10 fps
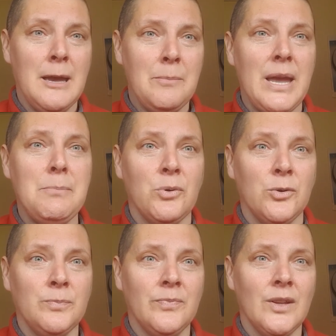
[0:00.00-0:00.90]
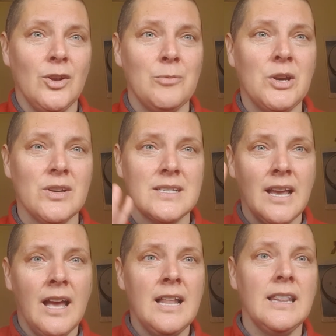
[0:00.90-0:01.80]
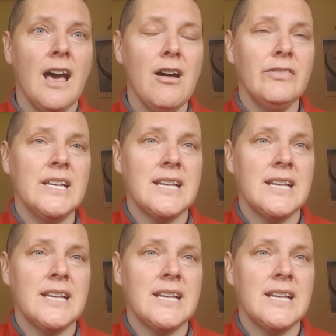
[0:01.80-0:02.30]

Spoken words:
people. Because love is